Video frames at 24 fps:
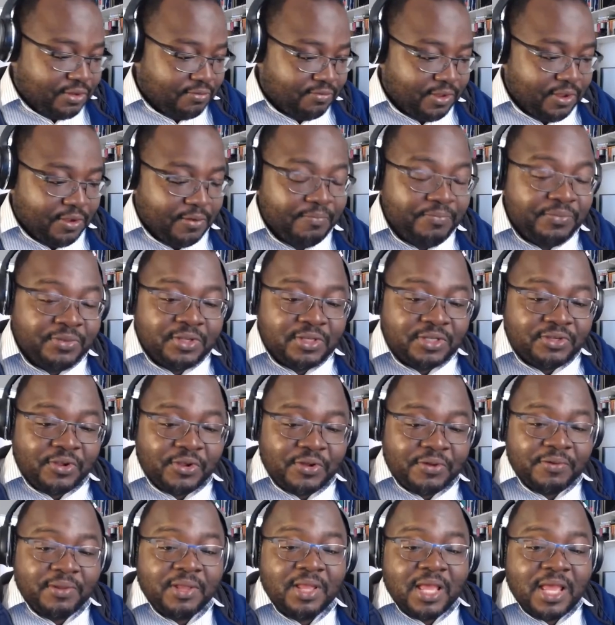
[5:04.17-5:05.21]
know. So,
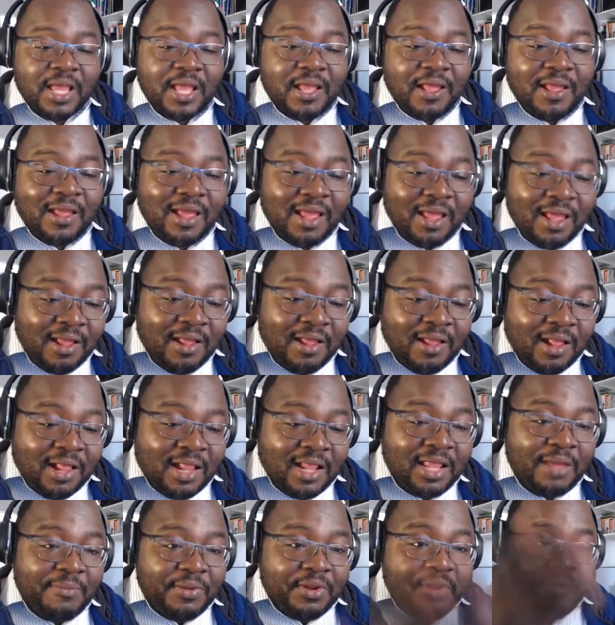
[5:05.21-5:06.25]

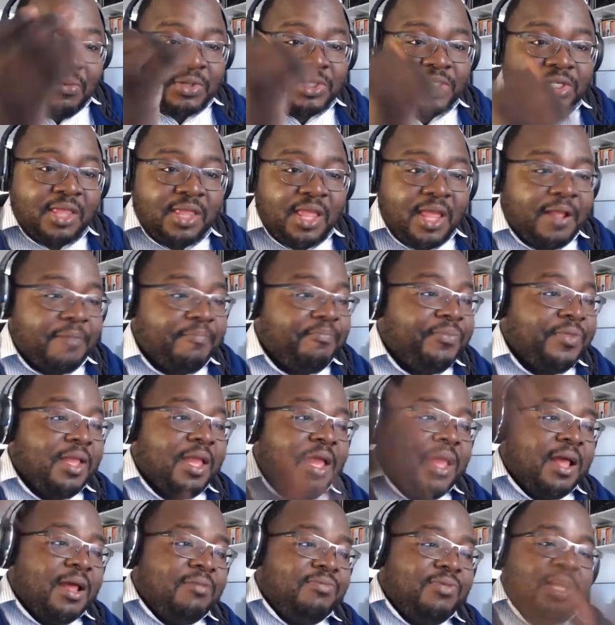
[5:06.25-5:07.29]
let me know what you think.
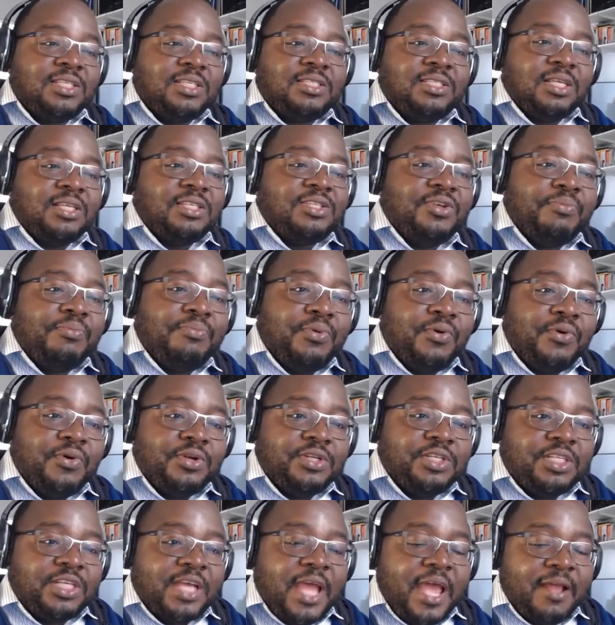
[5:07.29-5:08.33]
This is your boy,
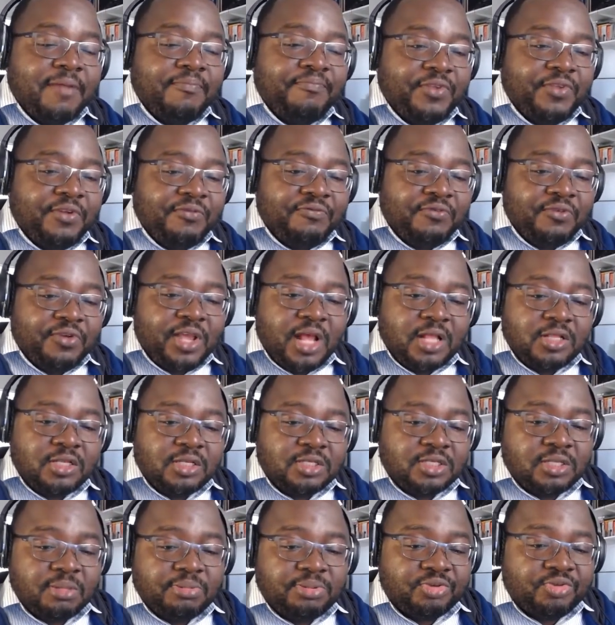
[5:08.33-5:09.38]
Jack. Don't forget to
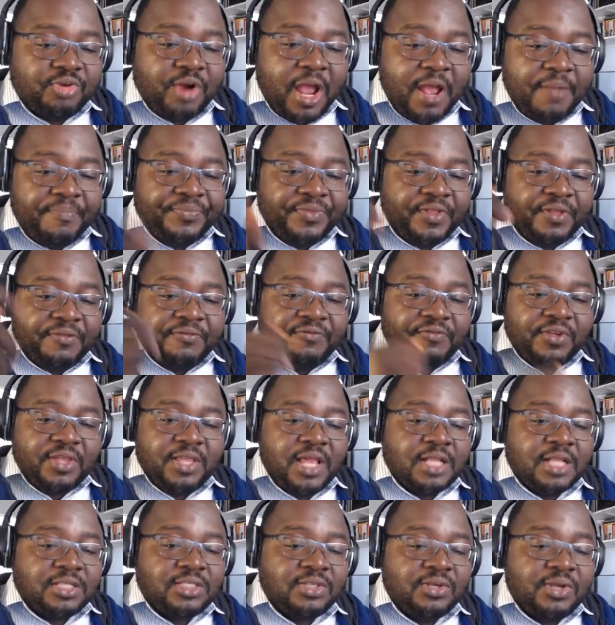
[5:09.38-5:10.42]
subscribe. Don't
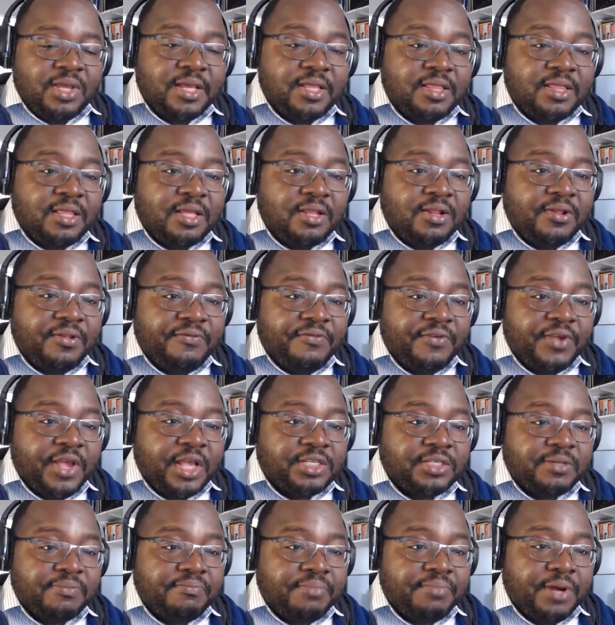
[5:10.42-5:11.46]
forget to hit the
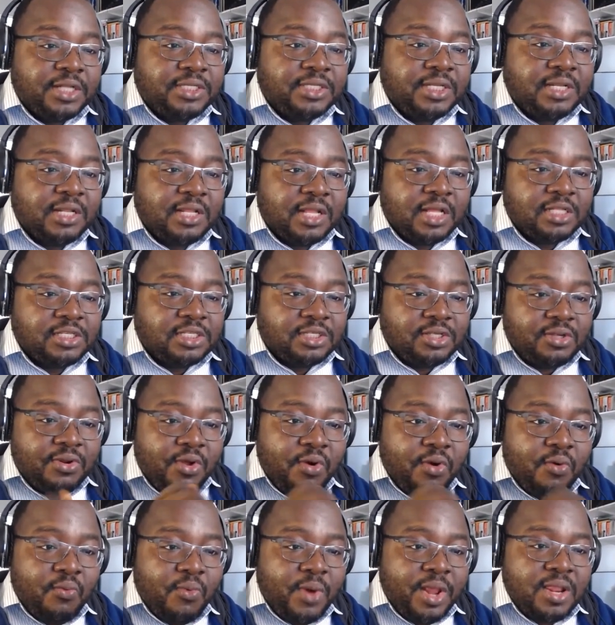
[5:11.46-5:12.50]
notification button. Let's you
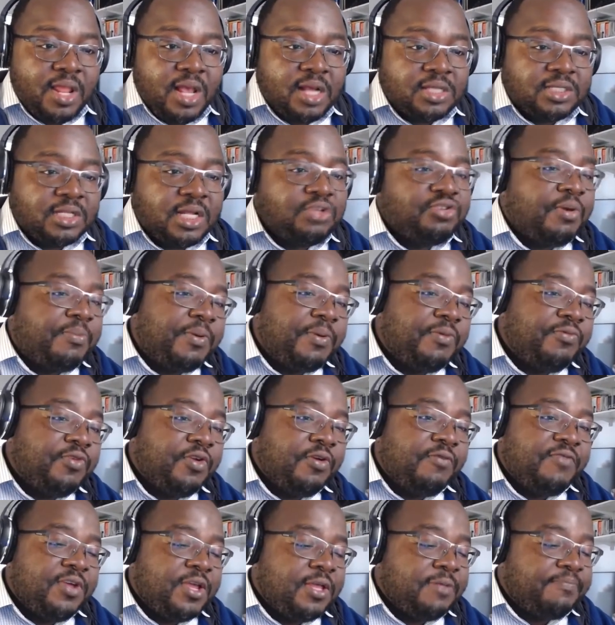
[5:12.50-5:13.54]
know when next I drop a new
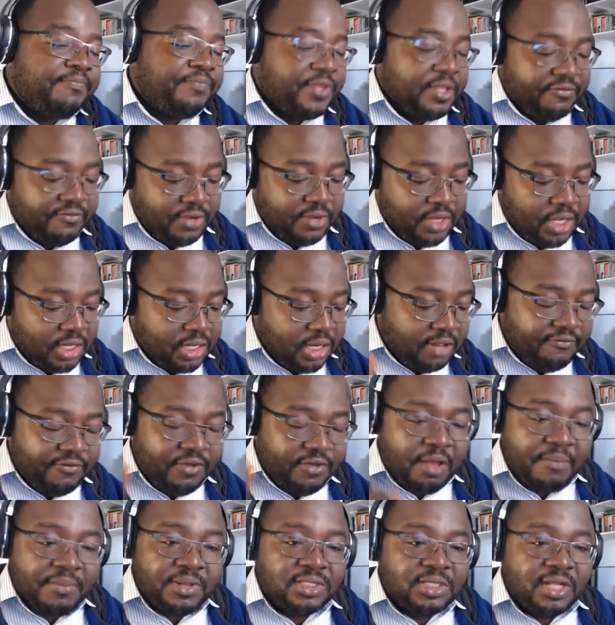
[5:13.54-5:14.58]
vid. Don't forget to leave
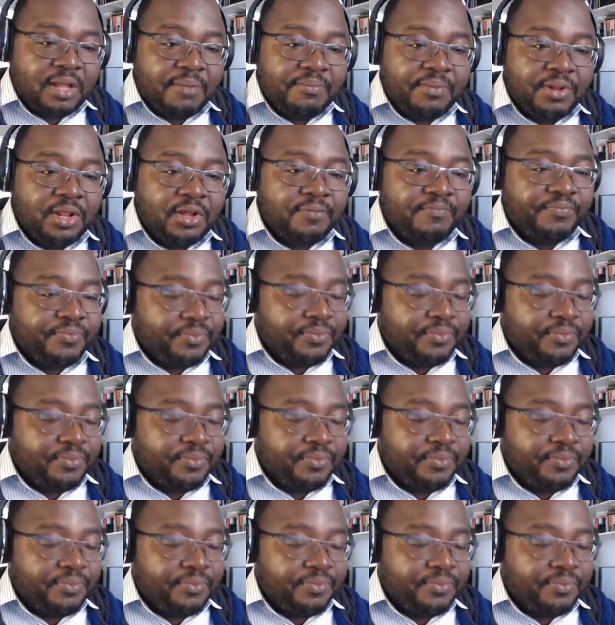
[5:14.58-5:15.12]
comments down below.